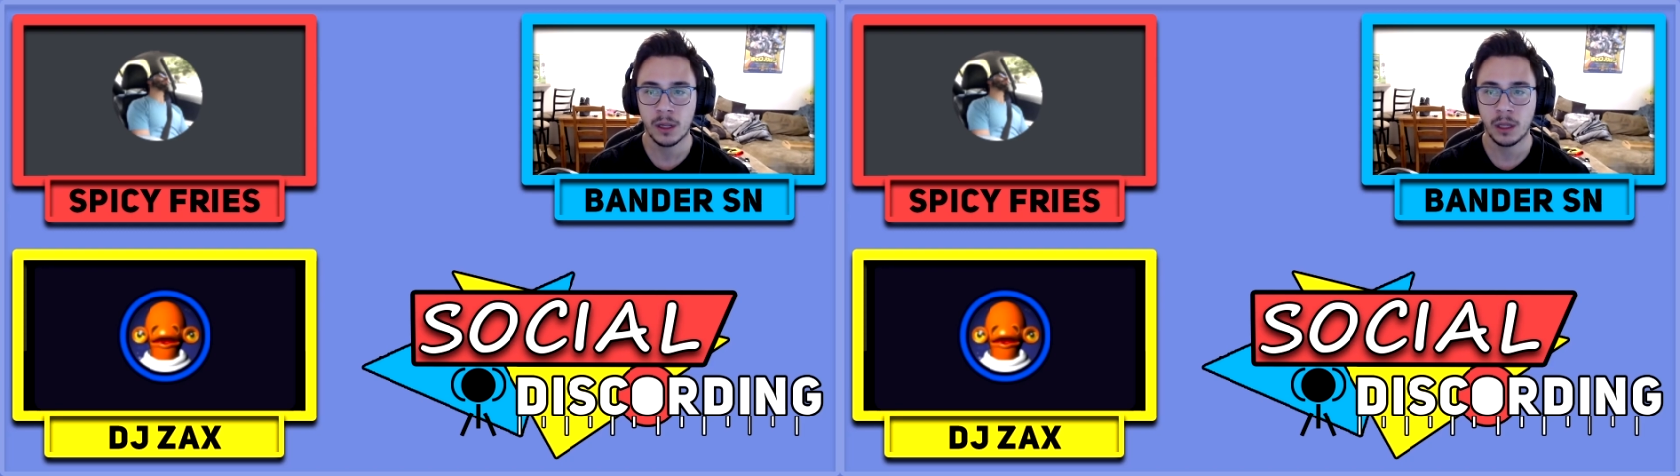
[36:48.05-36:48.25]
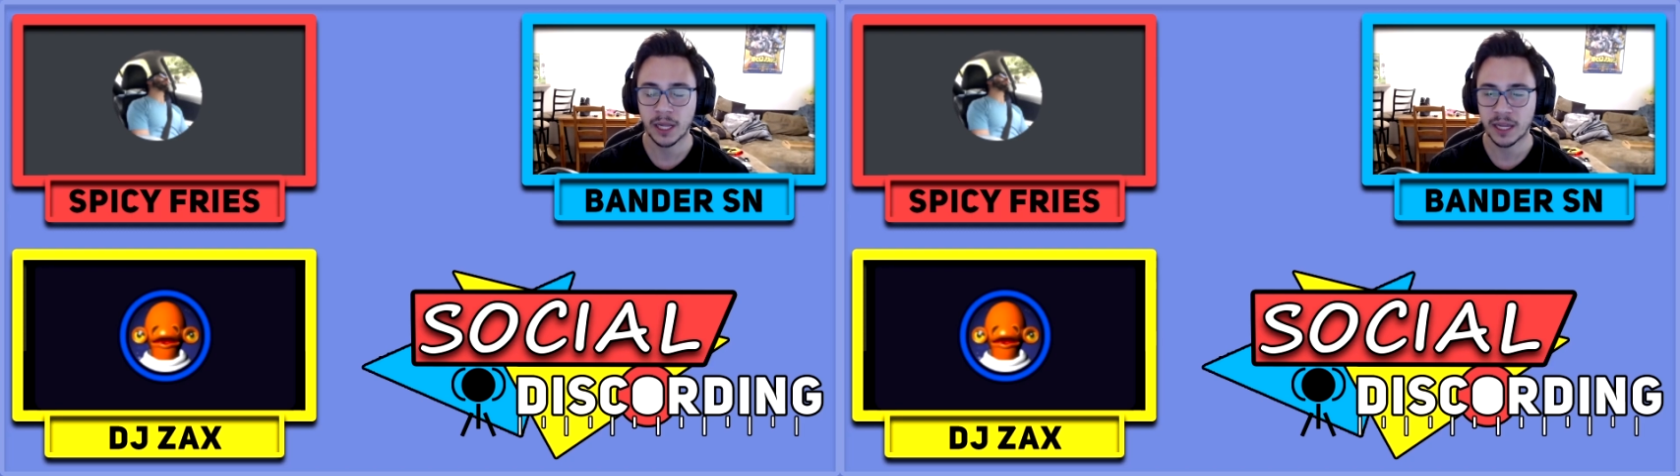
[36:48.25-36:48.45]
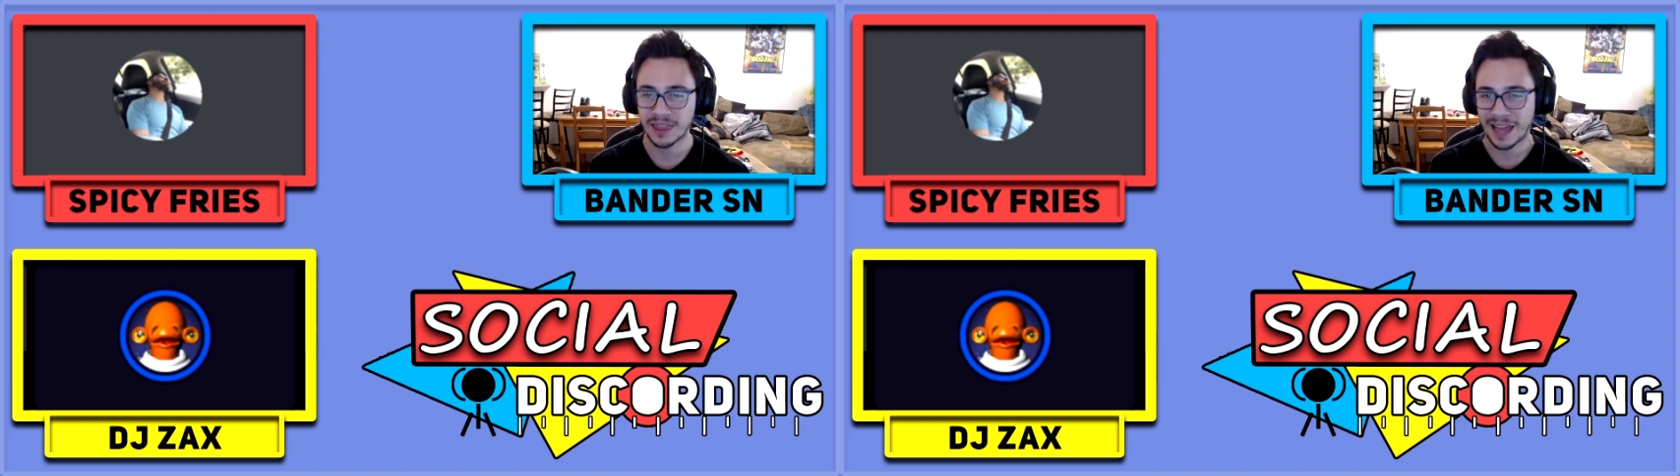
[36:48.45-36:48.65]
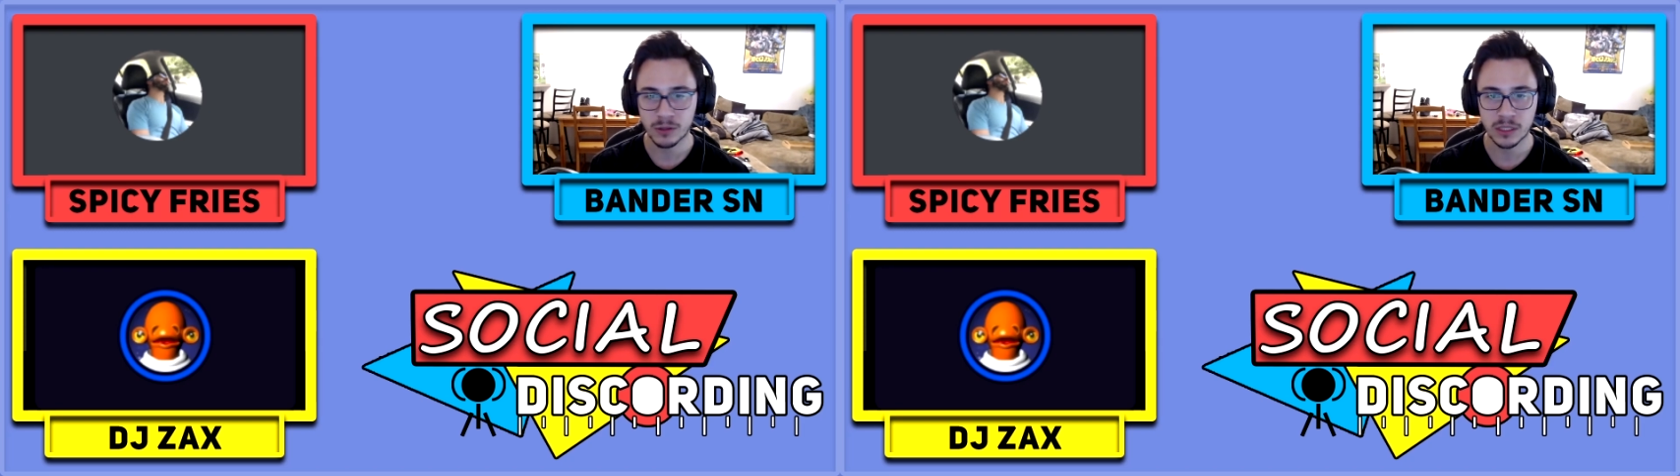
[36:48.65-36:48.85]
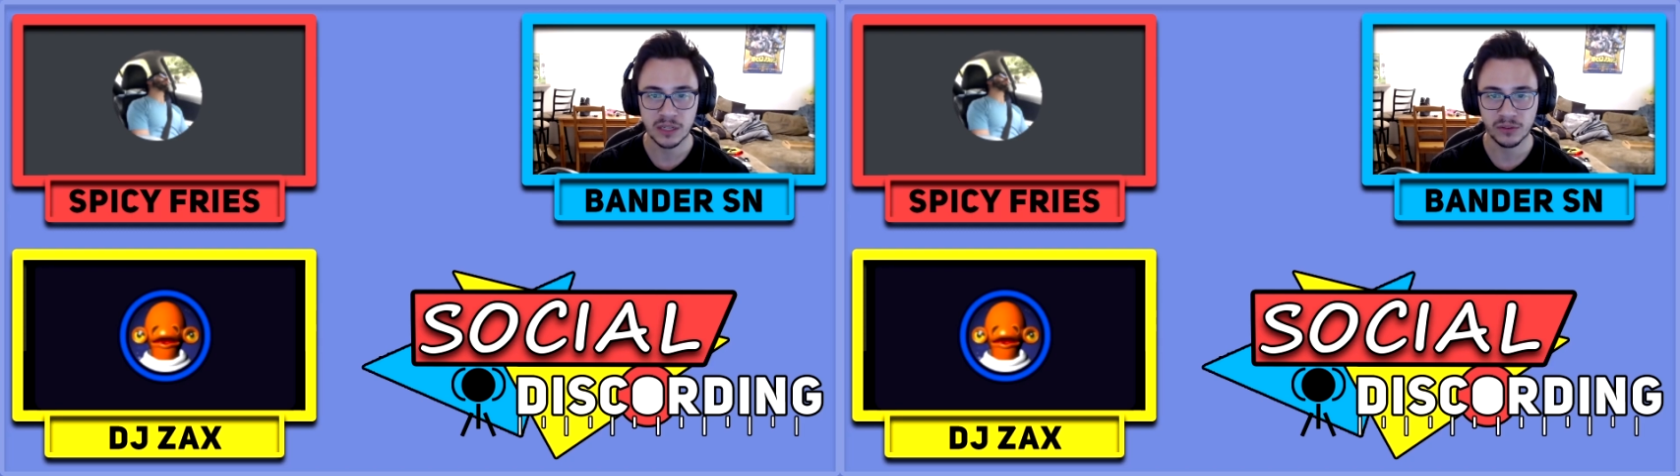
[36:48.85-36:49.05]
like
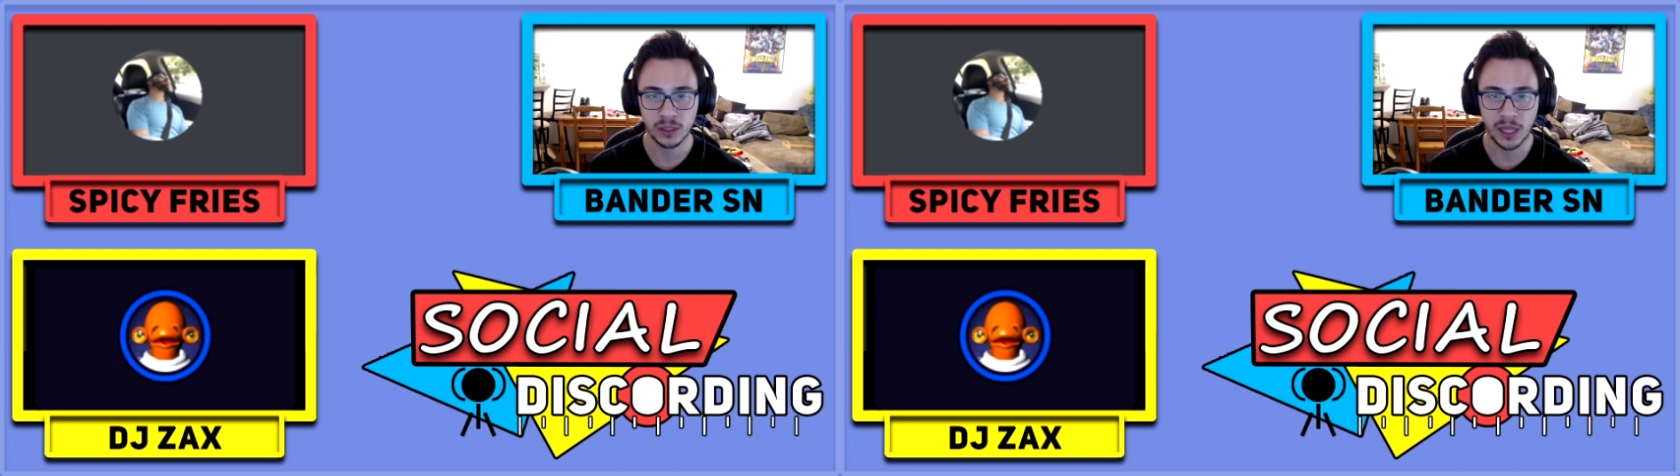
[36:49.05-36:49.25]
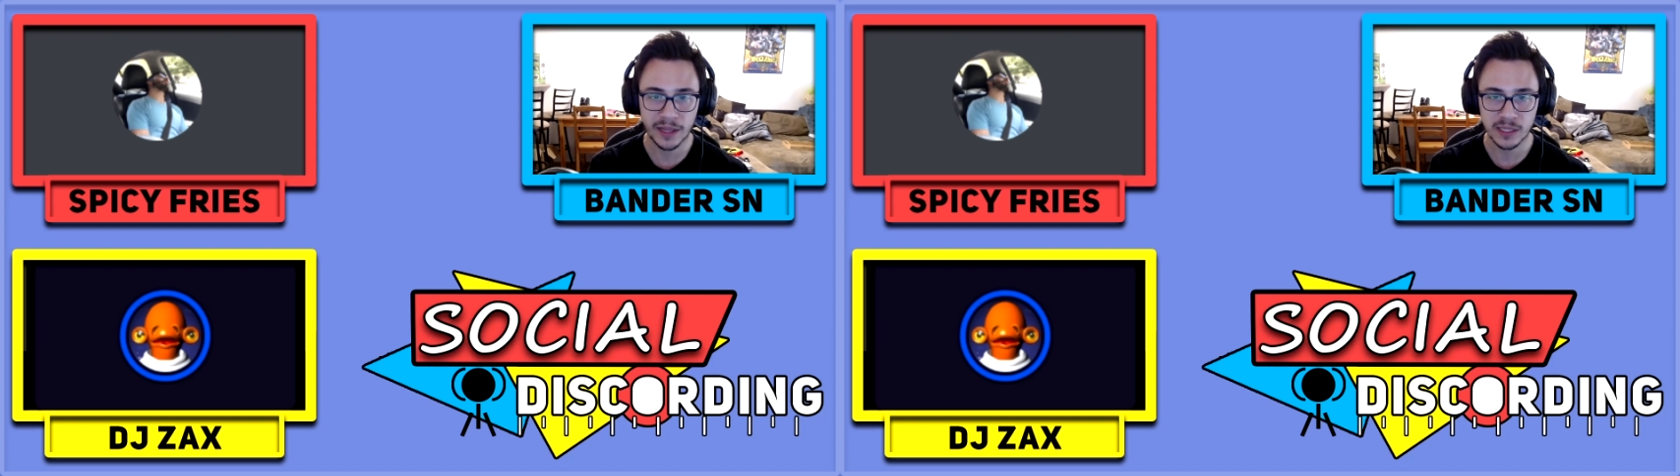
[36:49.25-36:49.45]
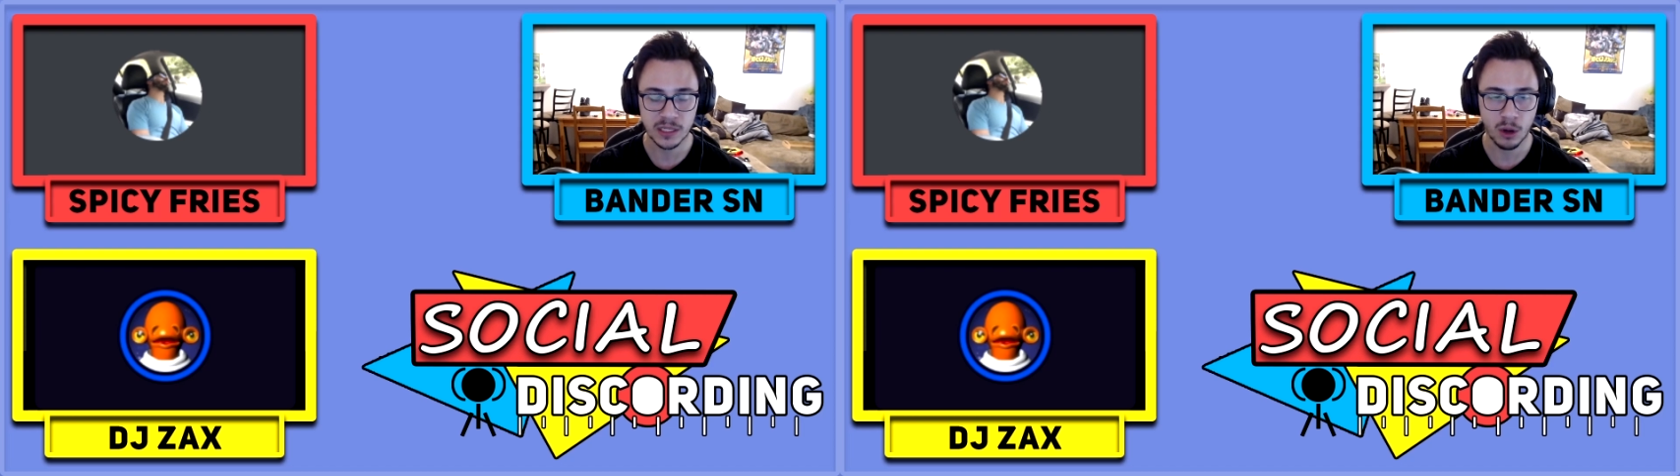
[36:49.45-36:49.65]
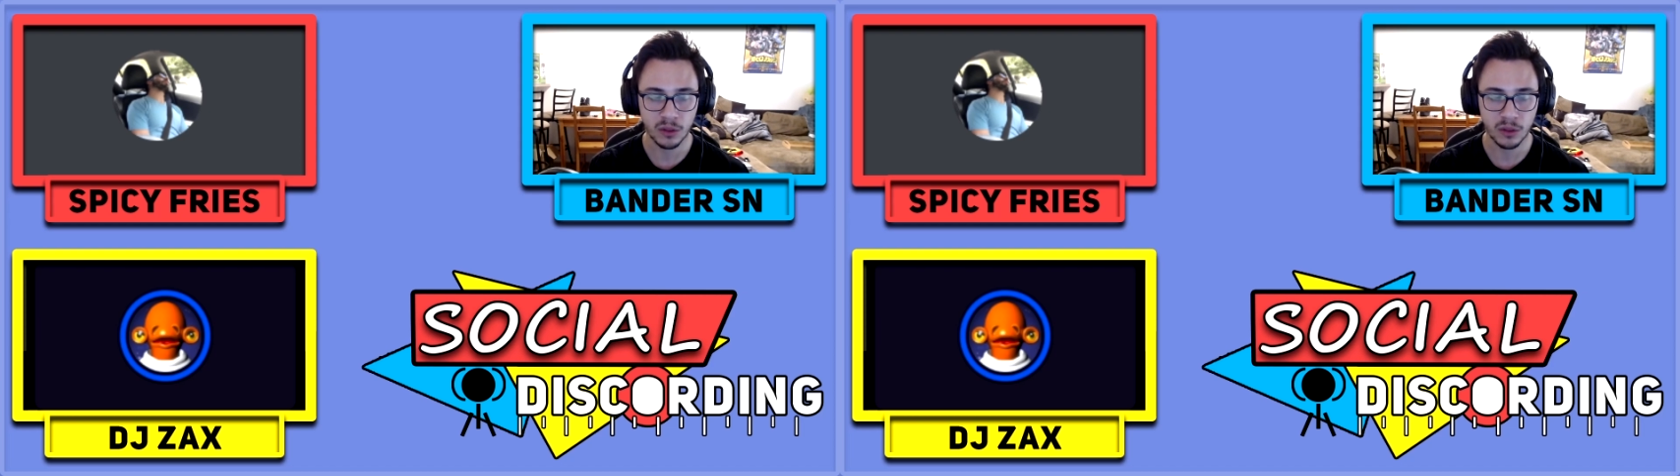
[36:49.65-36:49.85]
1,000 different lines as Darth